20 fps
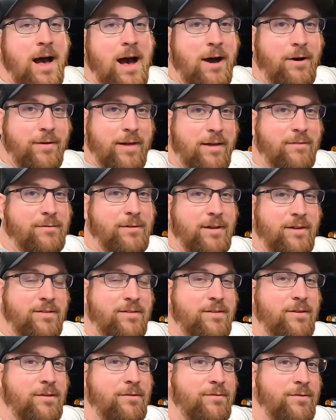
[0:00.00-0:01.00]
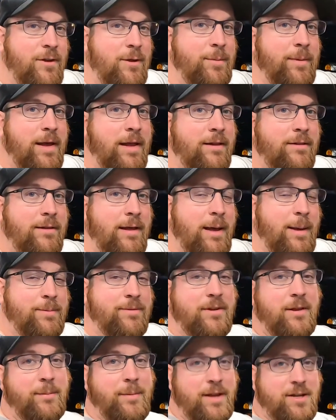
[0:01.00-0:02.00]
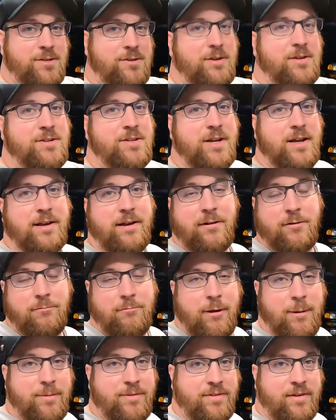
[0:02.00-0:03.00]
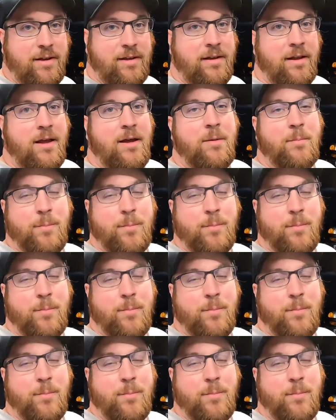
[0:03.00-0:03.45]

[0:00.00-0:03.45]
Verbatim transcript: I'll have links to the V-band clamps and make sure you check out our website,